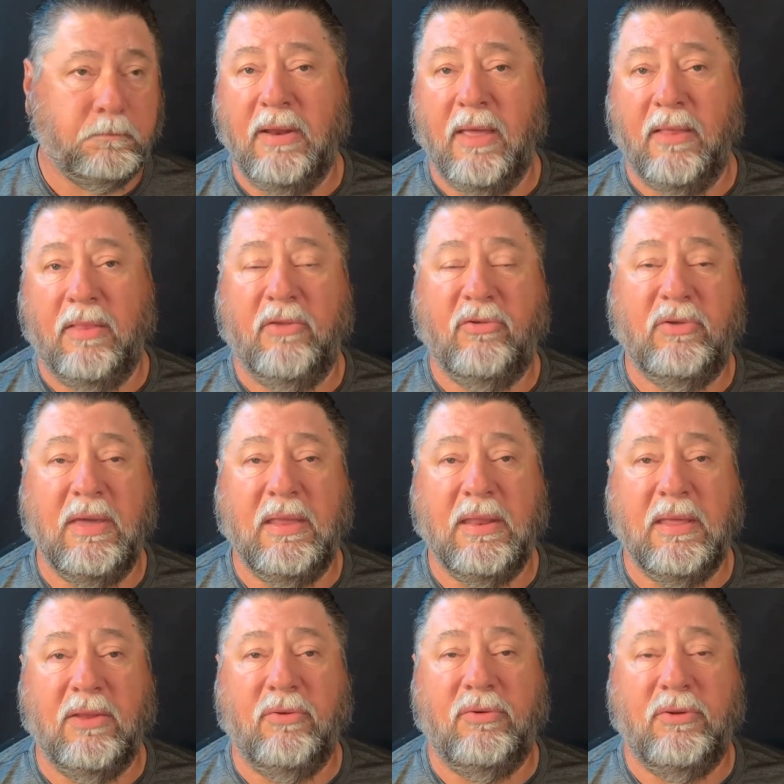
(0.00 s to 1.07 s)
Yes, let's get
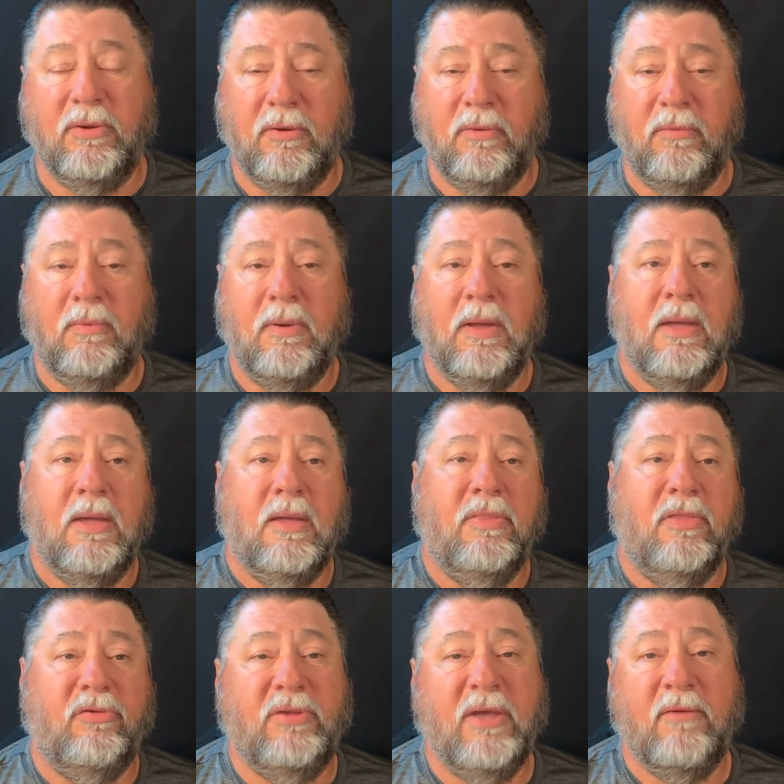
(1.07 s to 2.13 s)
into
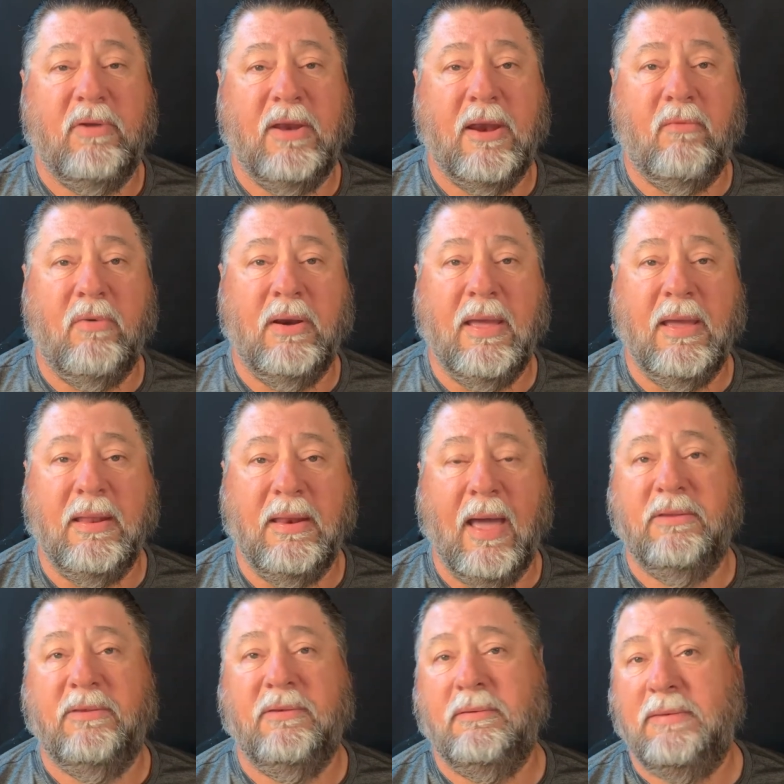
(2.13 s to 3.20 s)
the seven everyday
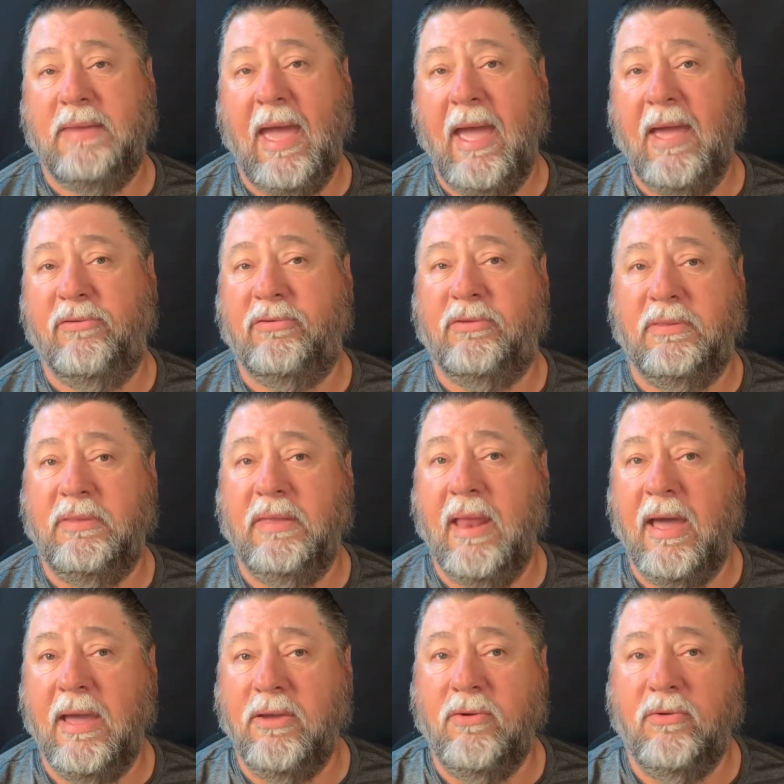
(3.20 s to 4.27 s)
tasks that
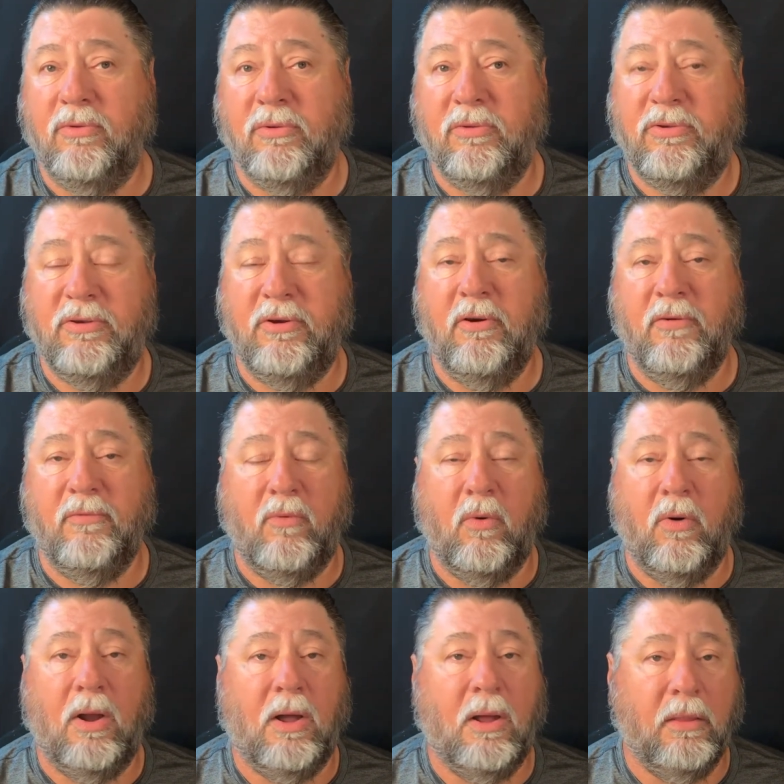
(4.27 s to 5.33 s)
I use Siri
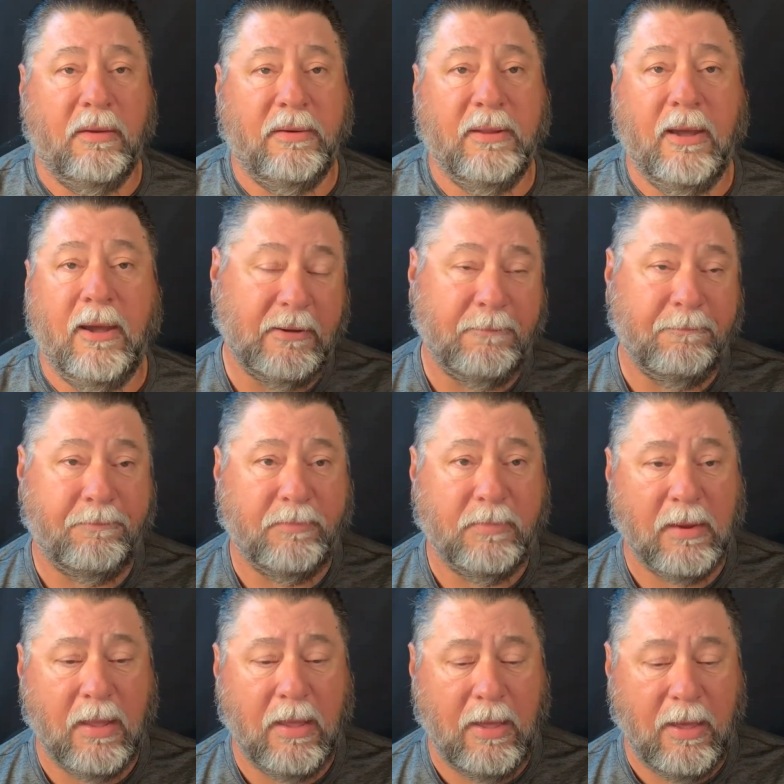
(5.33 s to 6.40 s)
for all the time.
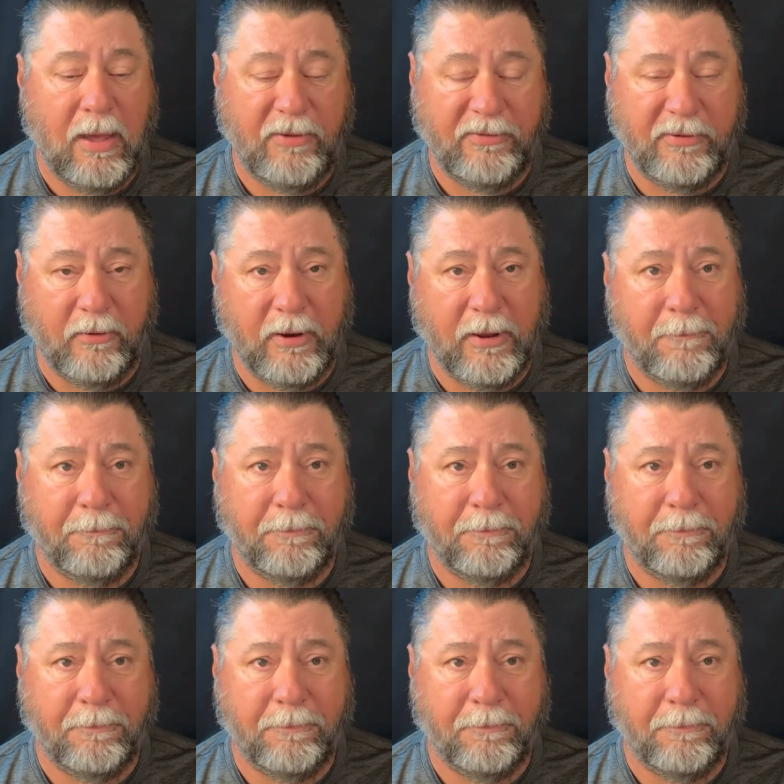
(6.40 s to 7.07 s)
Hey Siri,